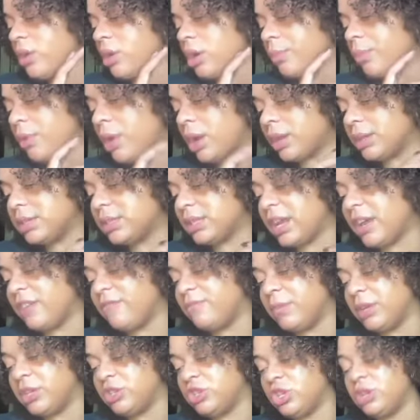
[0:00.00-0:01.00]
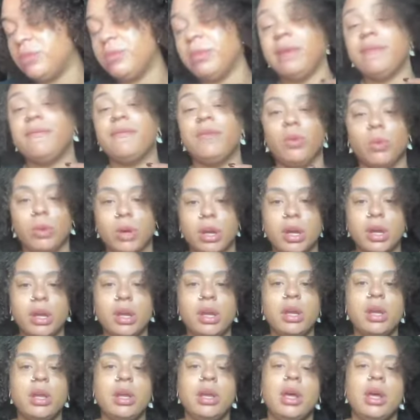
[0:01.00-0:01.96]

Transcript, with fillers: are products that I've mentioned before